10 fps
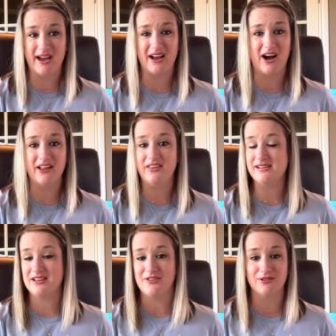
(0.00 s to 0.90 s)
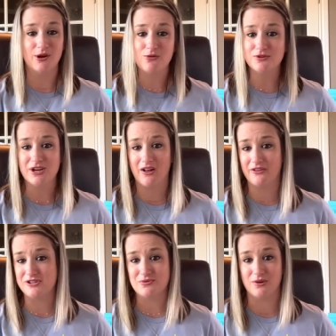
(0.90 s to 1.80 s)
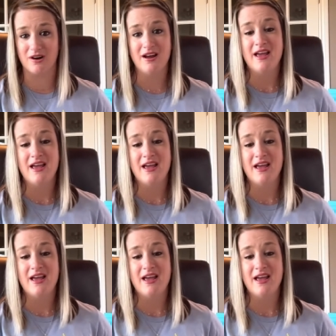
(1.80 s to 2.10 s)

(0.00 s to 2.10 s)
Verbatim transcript: I got these at the local dollar store,